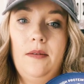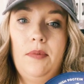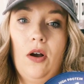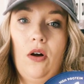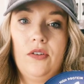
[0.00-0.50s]

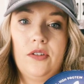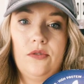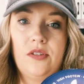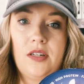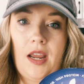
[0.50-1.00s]
but also
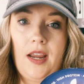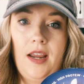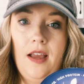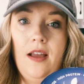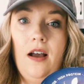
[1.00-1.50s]

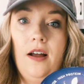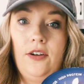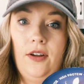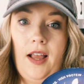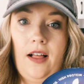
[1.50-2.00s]
stay
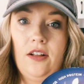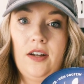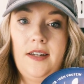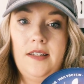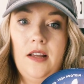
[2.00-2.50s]
under
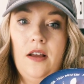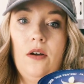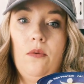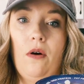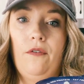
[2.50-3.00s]
calories
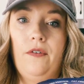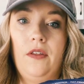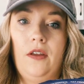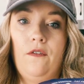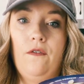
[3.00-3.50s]
while
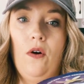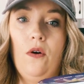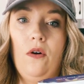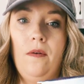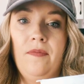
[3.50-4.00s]
feeling
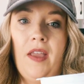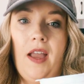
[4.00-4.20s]
full.